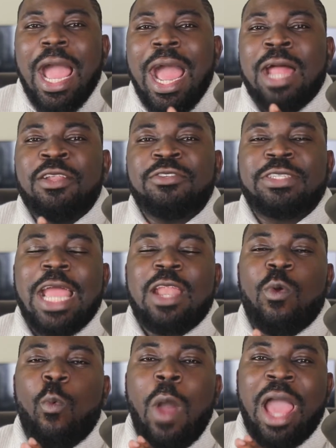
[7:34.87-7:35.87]

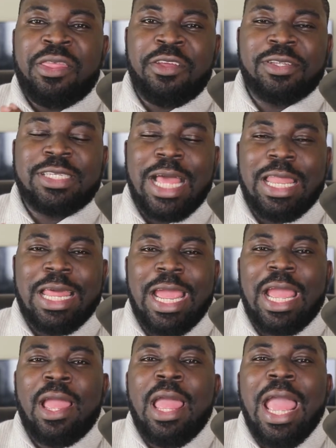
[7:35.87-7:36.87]
understand why they're
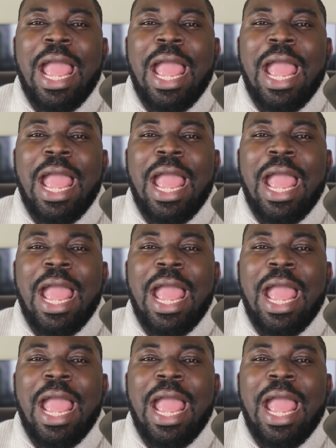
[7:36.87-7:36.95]
selling,